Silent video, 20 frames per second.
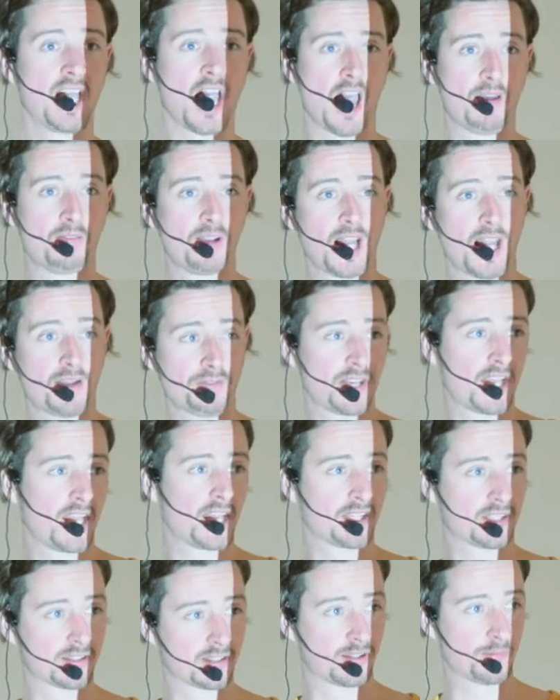I will have
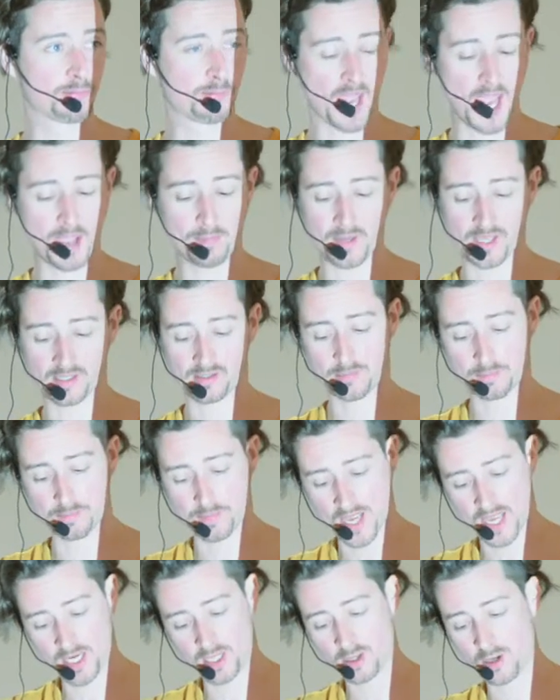like some paper and some
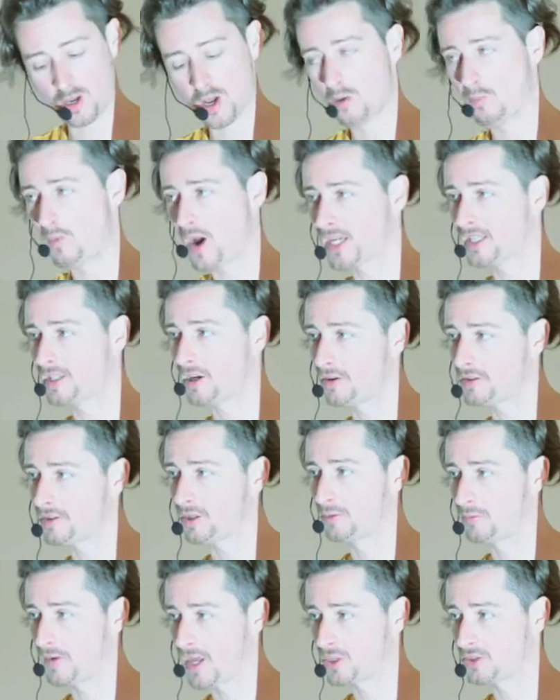pen, write down the
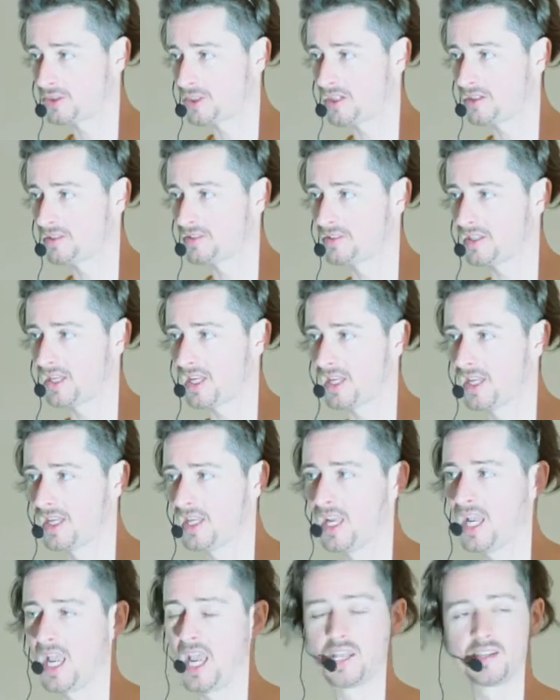questions, yeah,
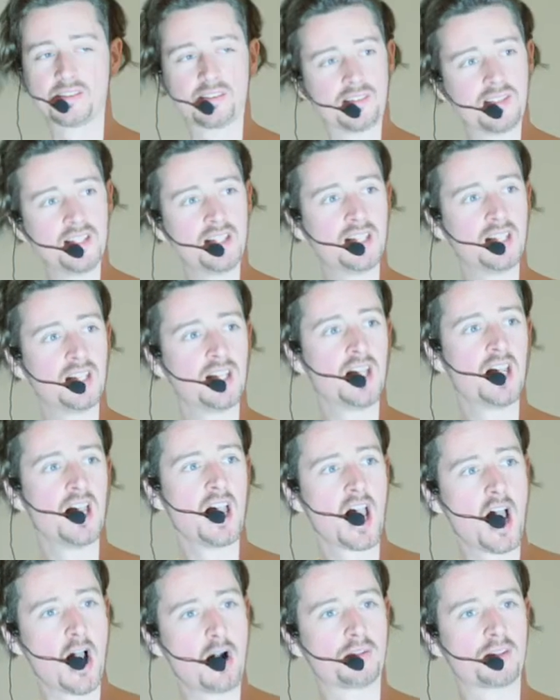and see
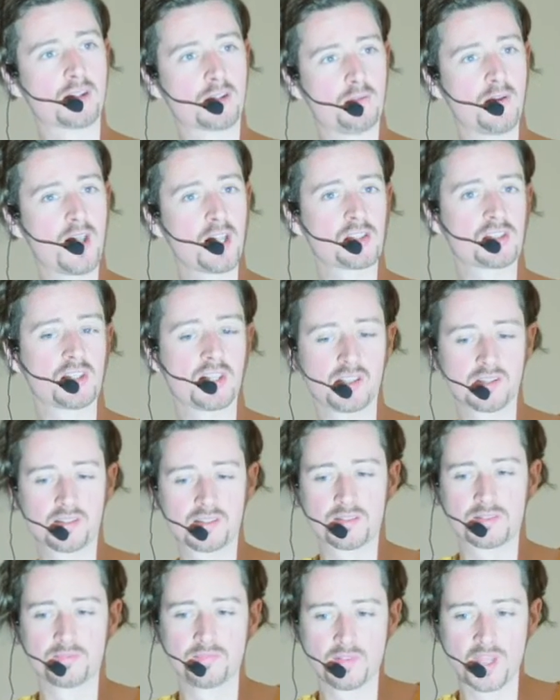how the questions